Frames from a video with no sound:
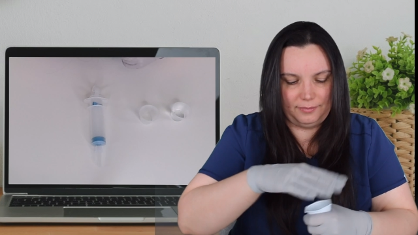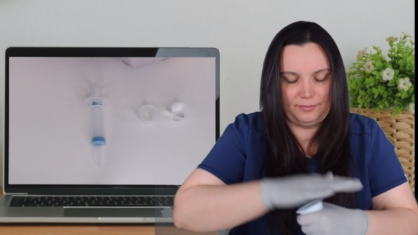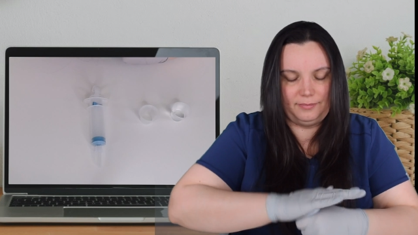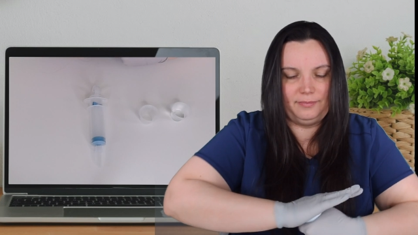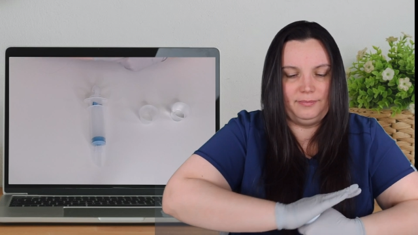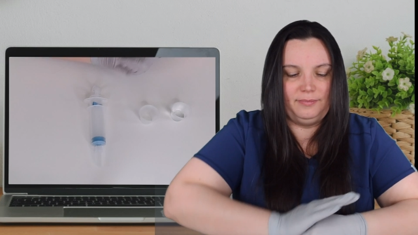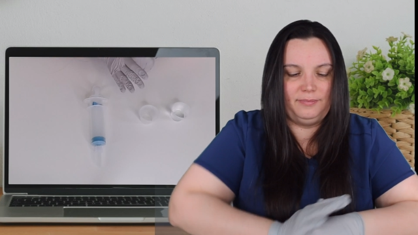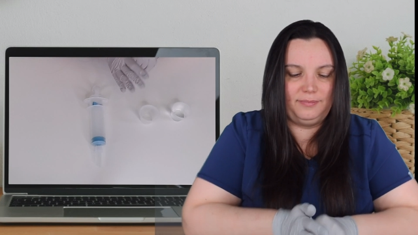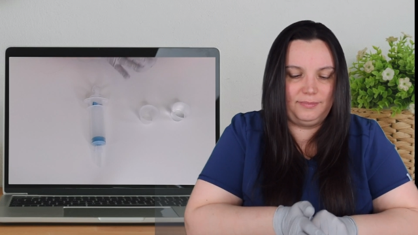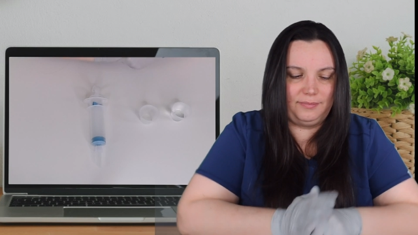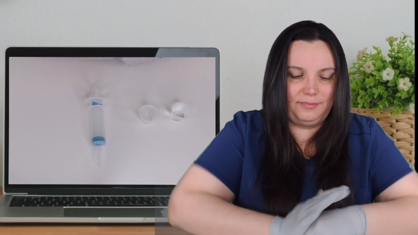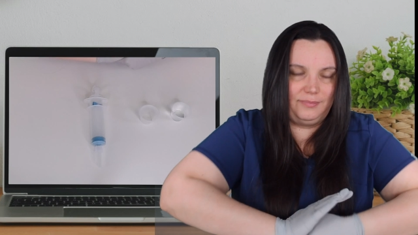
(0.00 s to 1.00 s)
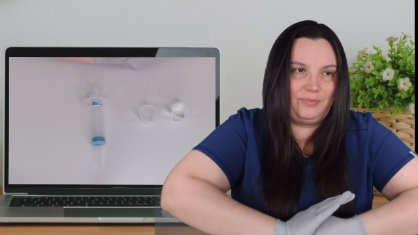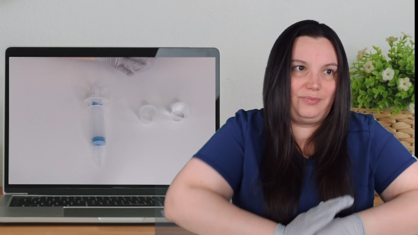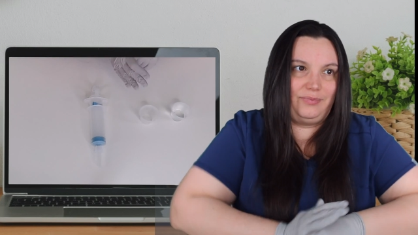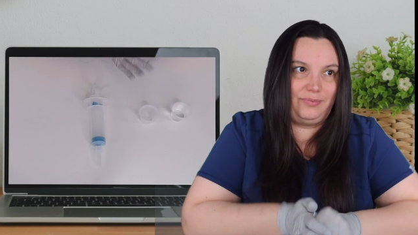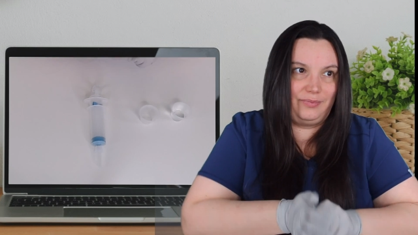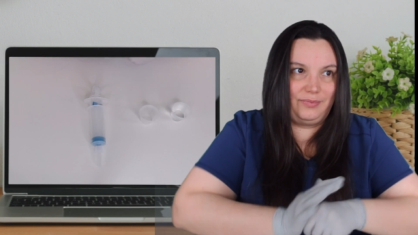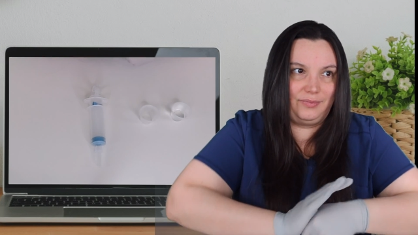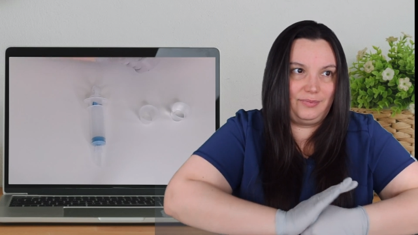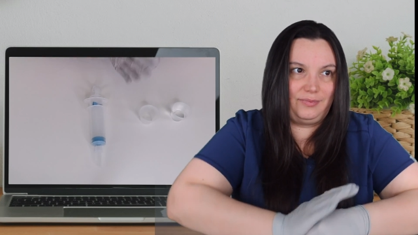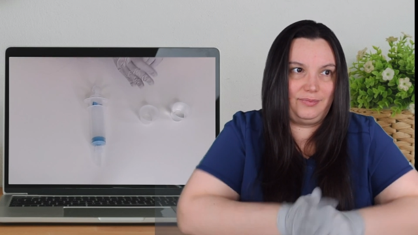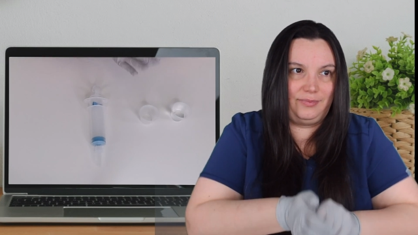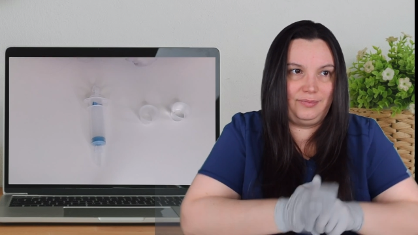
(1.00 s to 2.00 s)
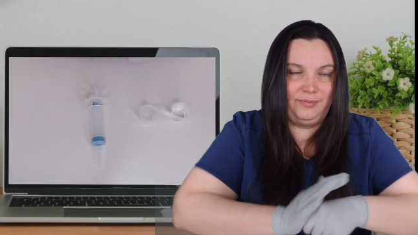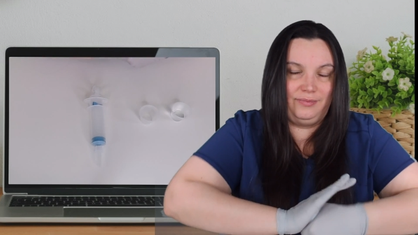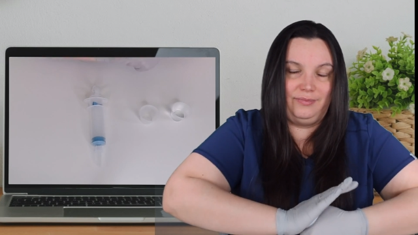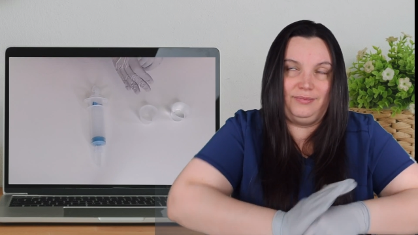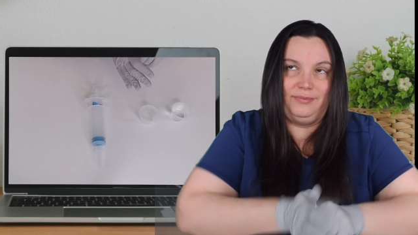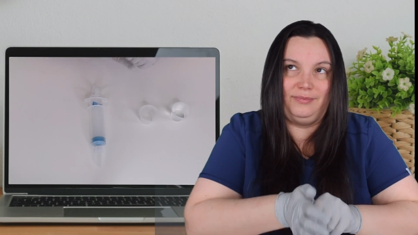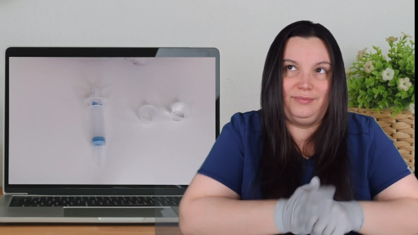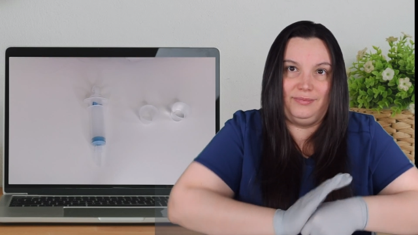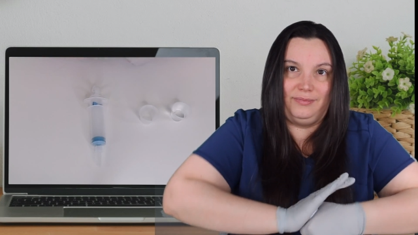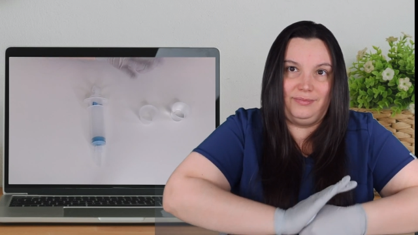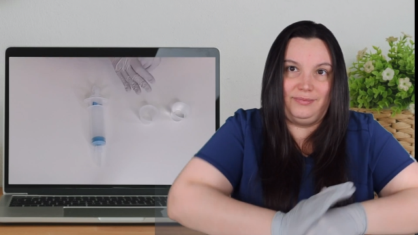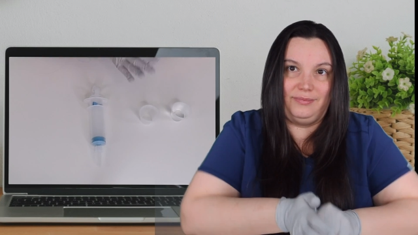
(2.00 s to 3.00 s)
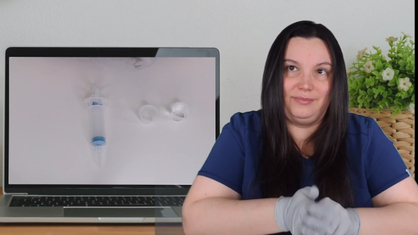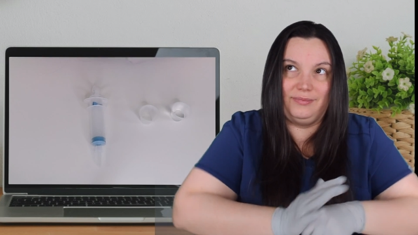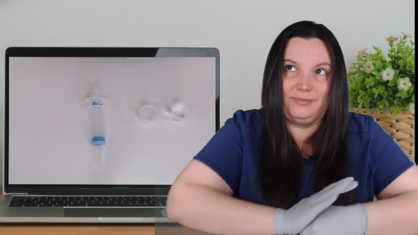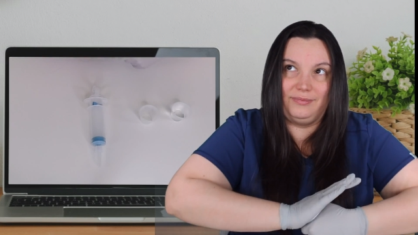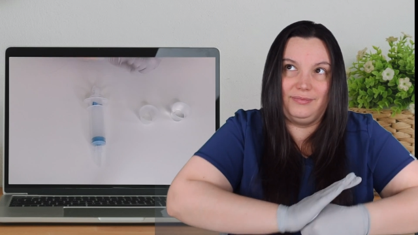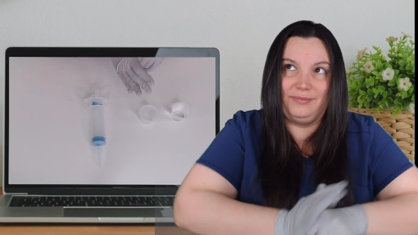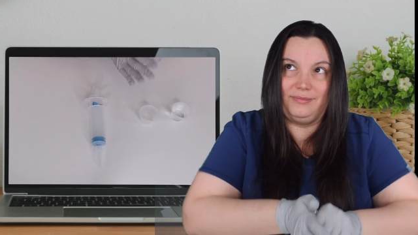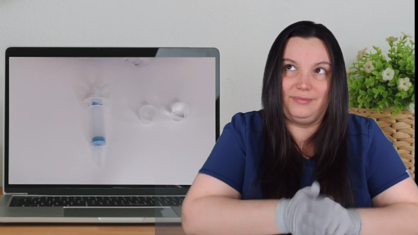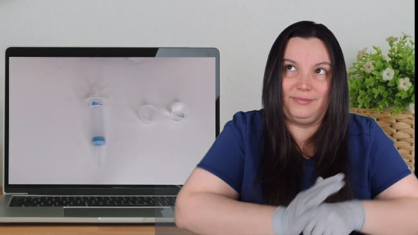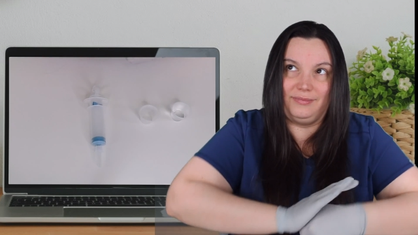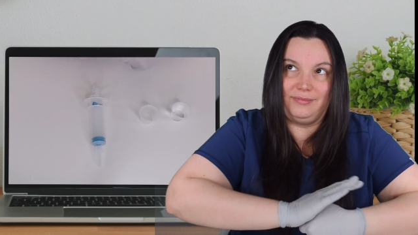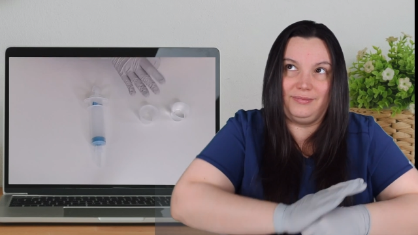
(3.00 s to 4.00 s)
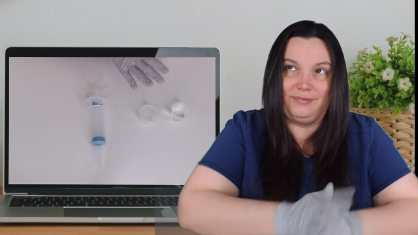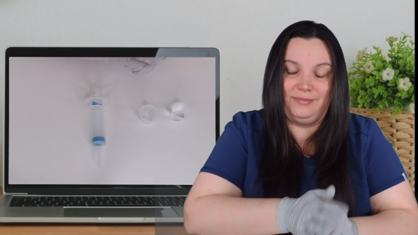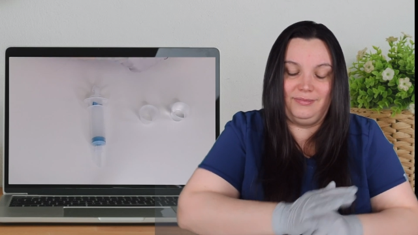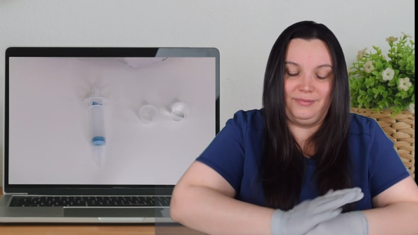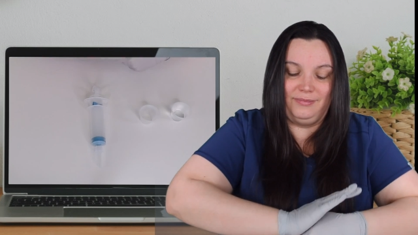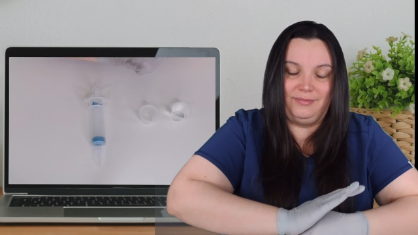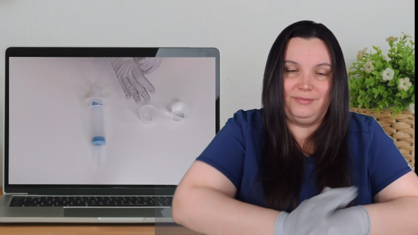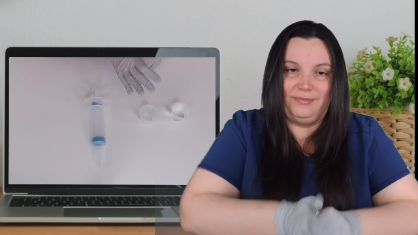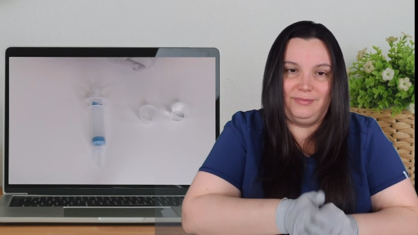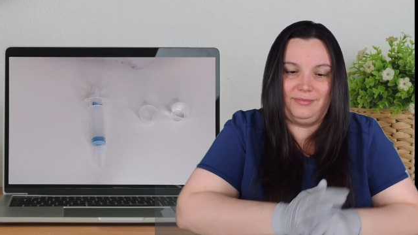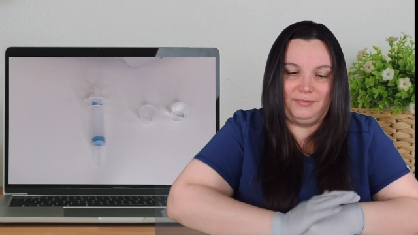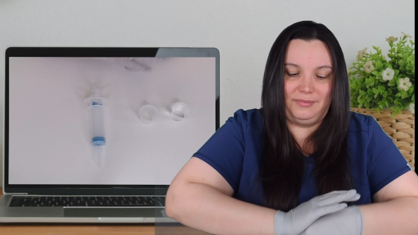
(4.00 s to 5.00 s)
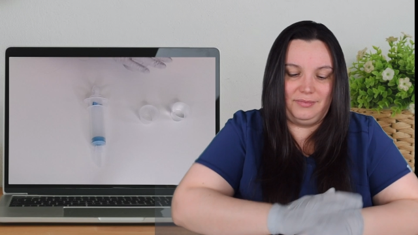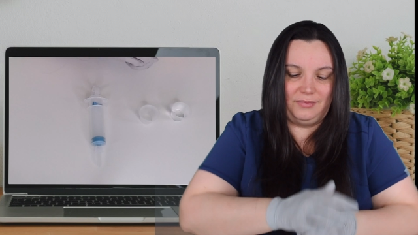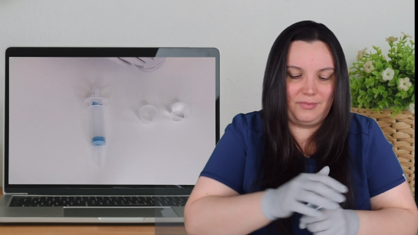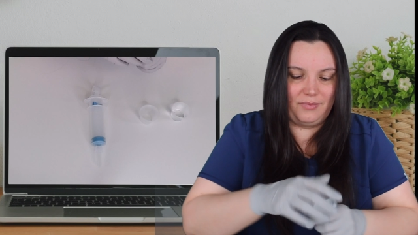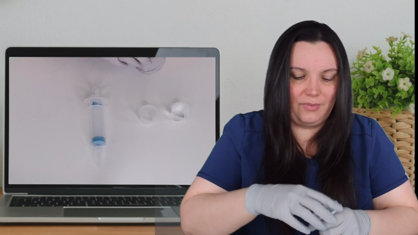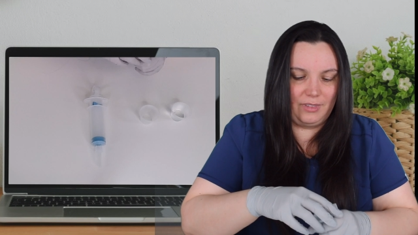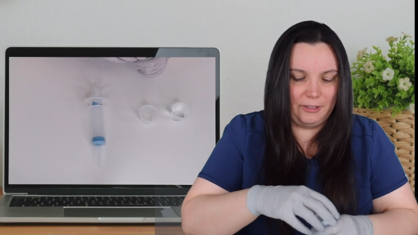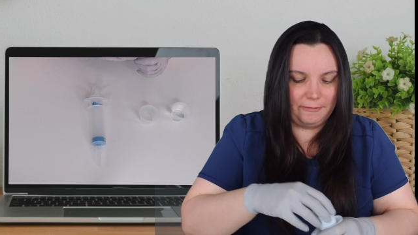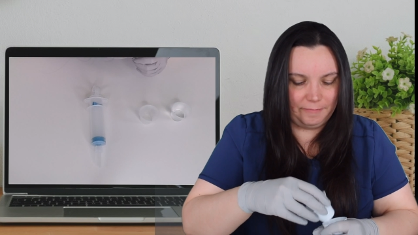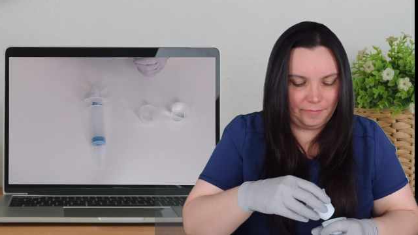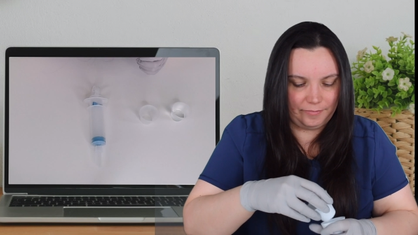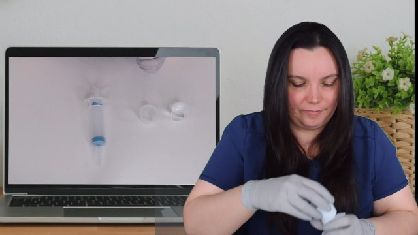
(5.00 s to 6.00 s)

Nothing is said.